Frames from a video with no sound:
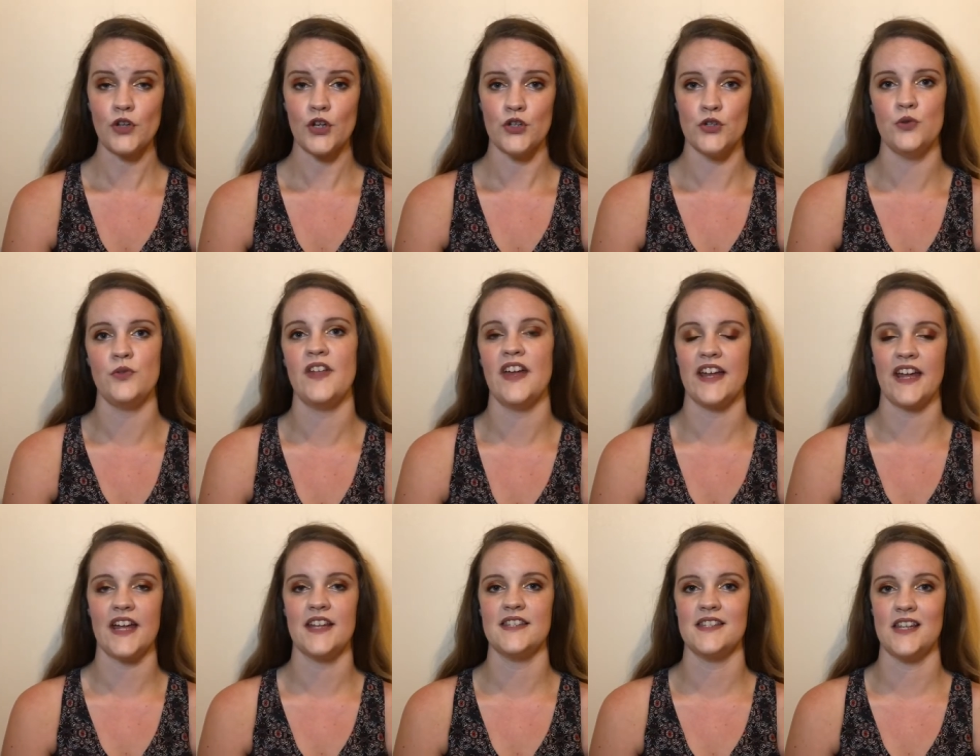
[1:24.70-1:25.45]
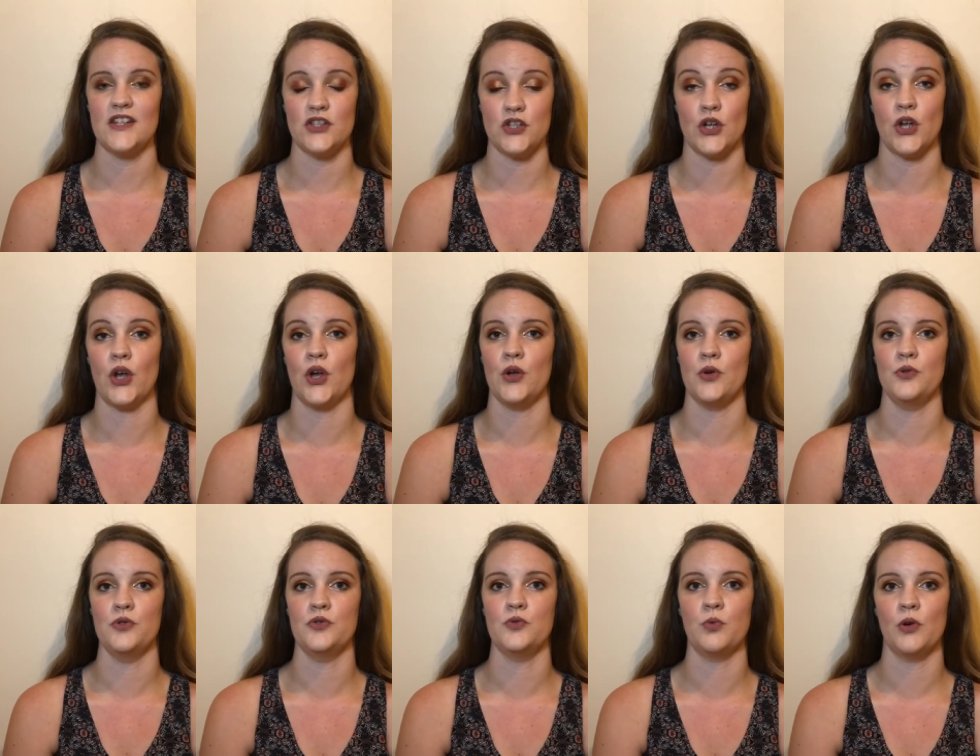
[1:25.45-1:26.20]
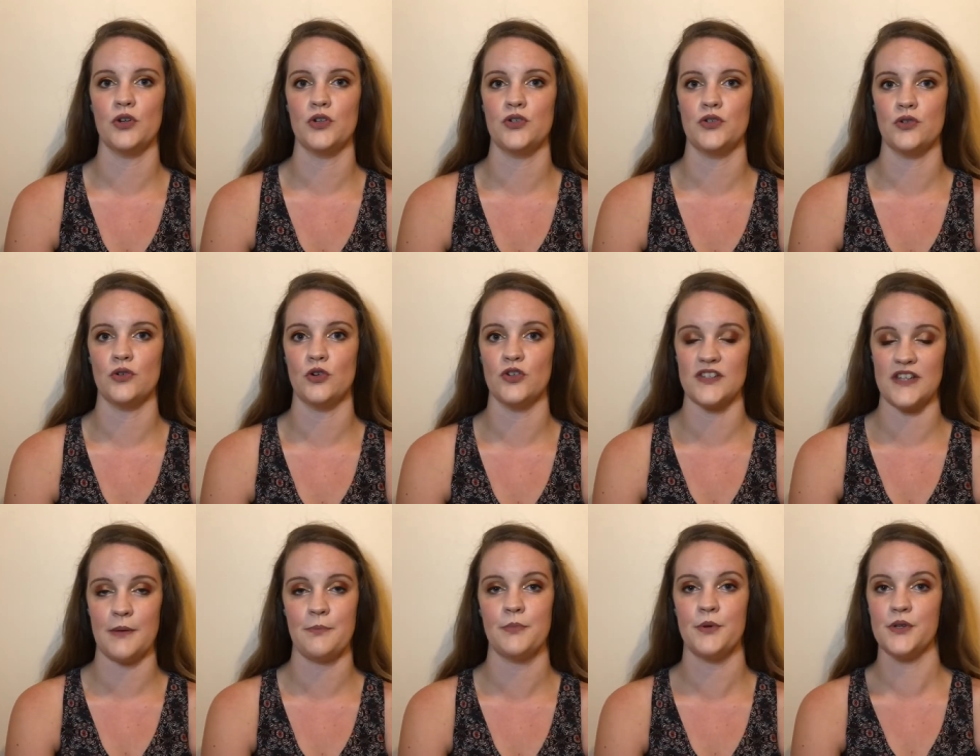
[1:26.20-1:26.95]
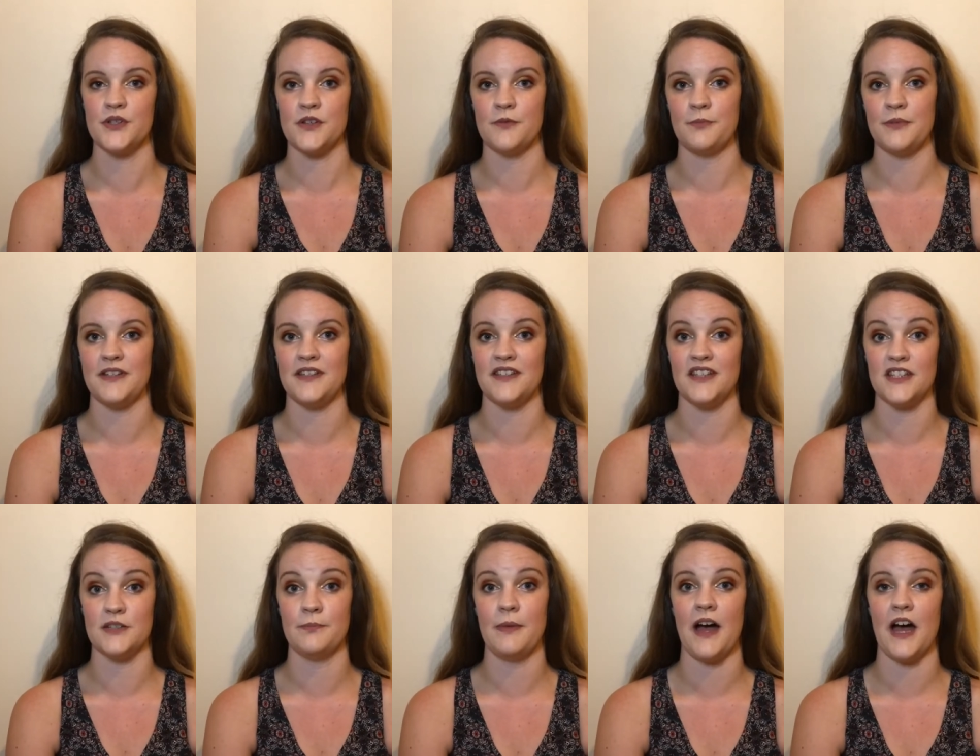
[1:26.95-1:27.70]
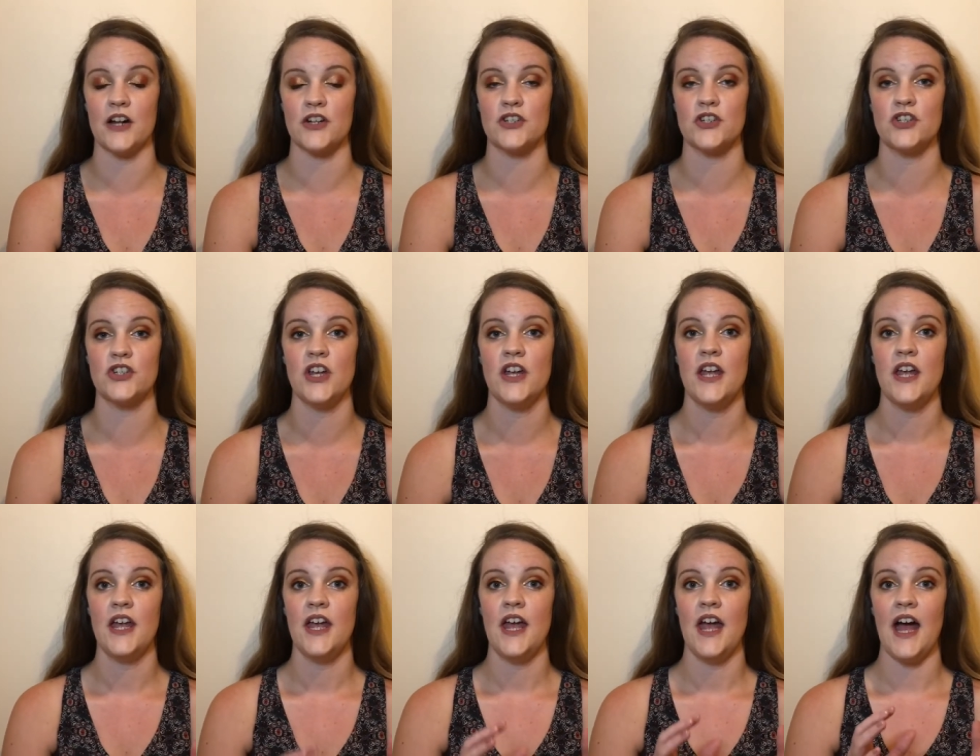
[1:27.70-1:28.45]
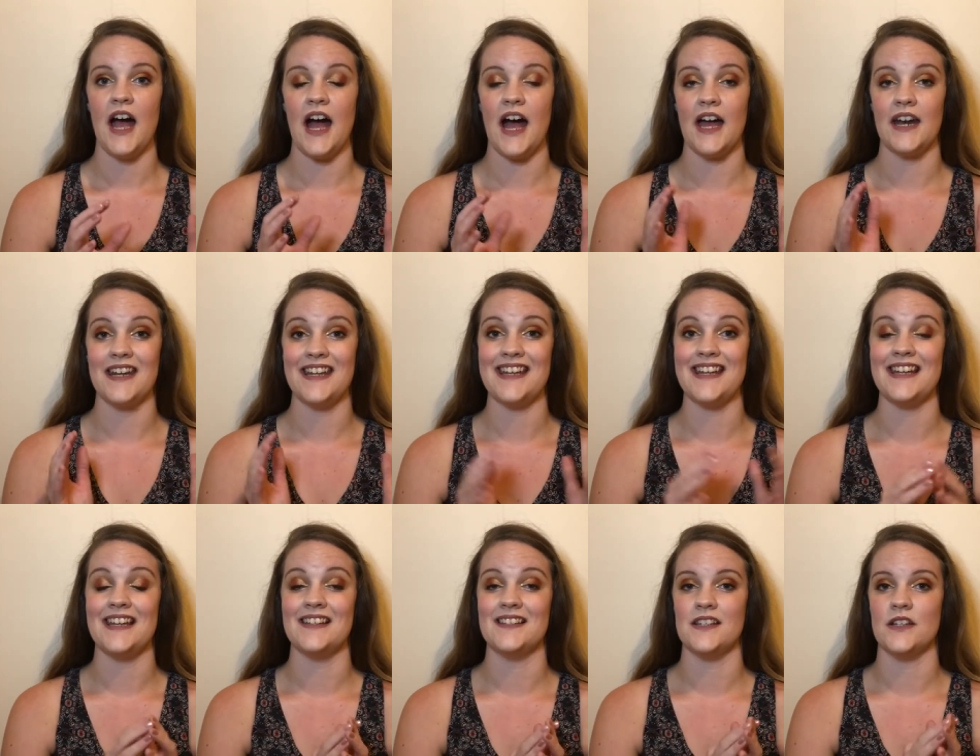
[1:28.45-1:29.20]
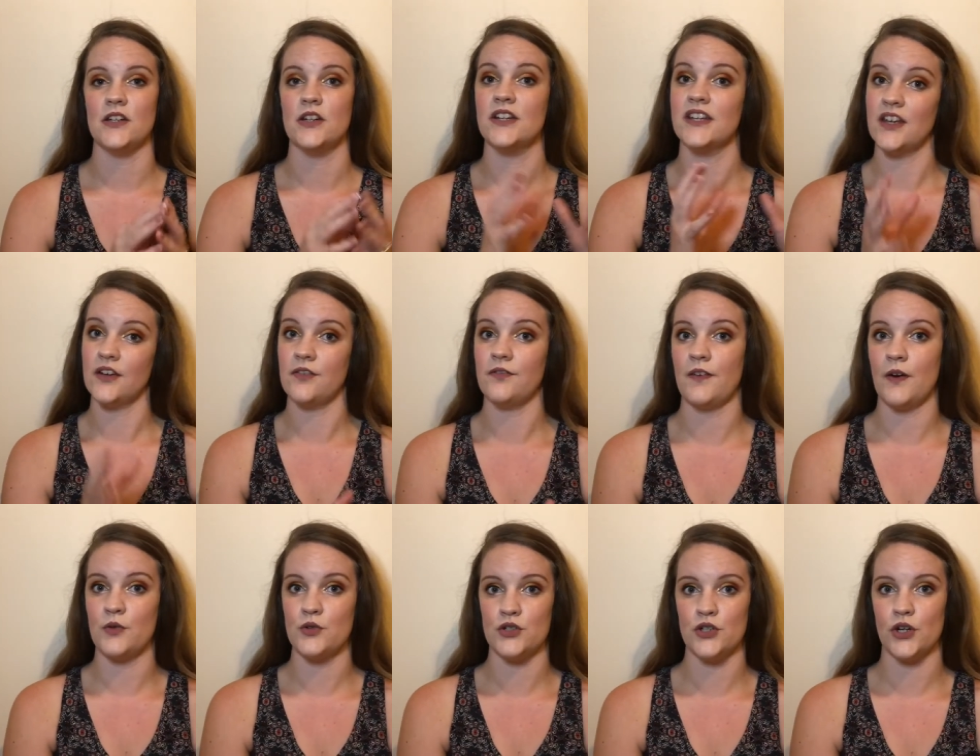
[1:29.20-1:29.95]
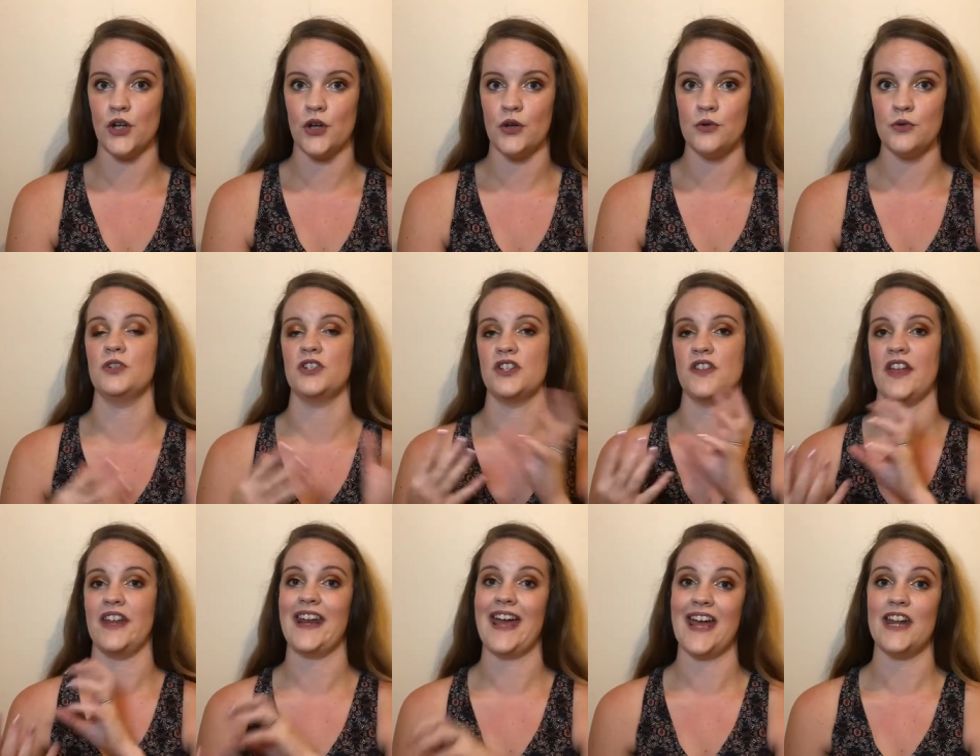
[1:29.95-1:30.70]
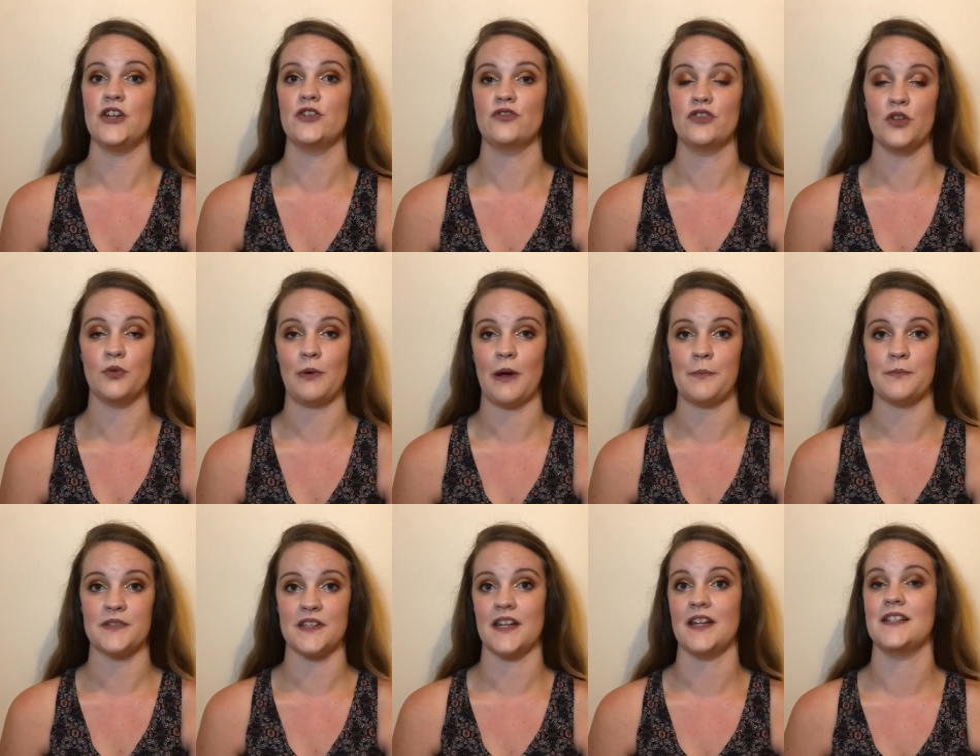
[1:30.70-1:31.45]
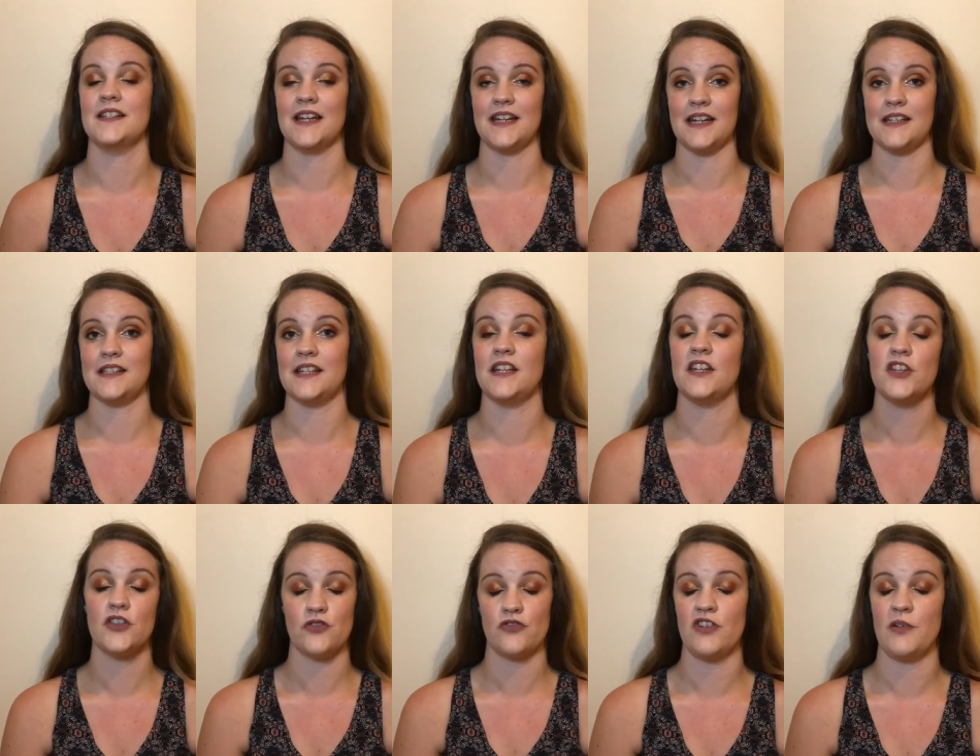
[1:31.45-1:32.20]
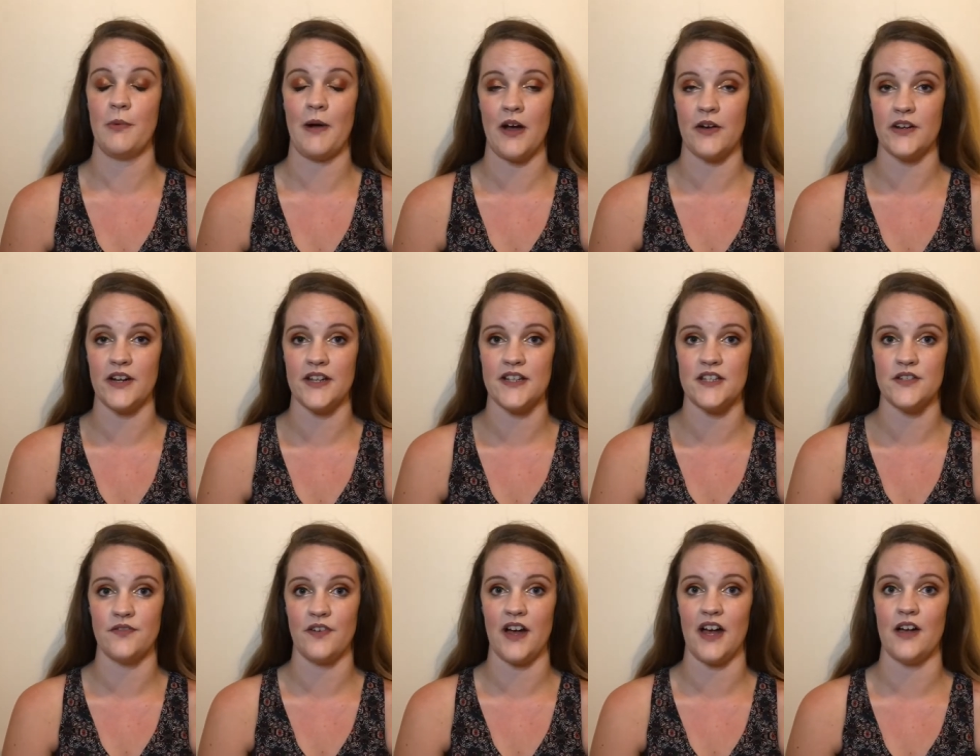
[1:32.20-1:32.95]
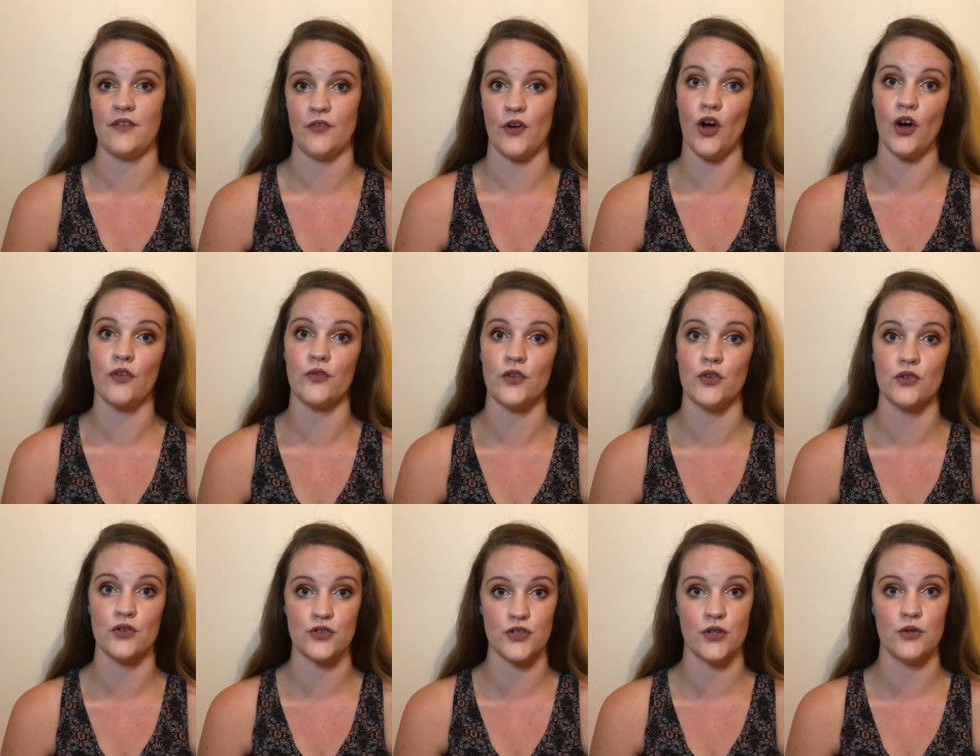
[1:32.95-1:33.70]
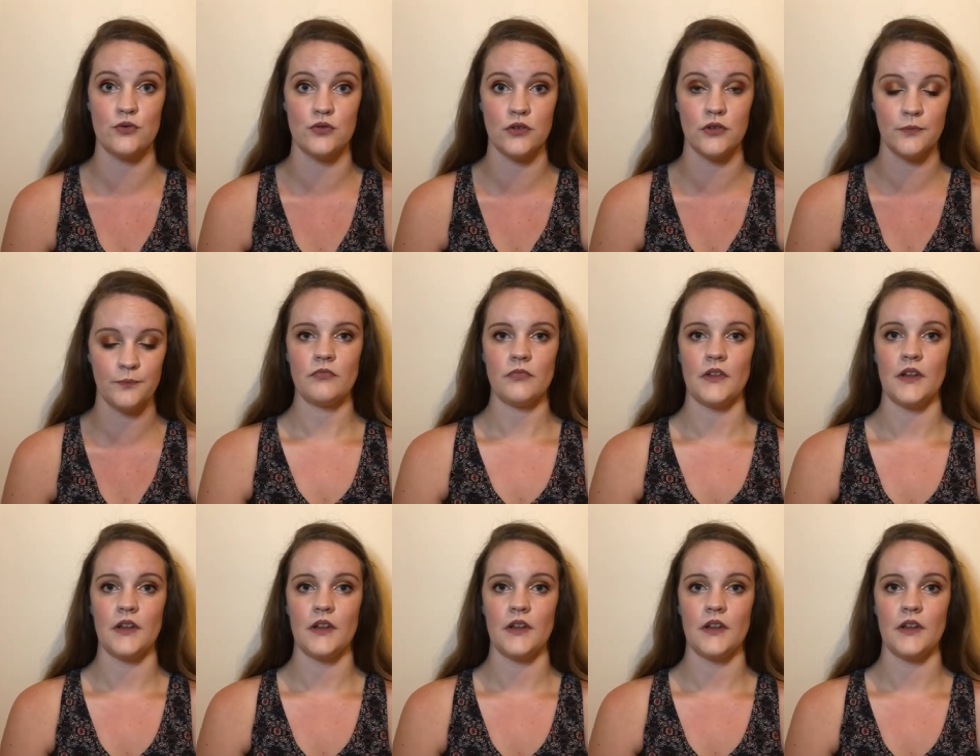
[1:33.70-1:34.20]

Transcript: you then get sent a code once your samples have been dispatched, and it is a gift voucher code. You then enter in the website and it takes three pounds ninety-five off your total.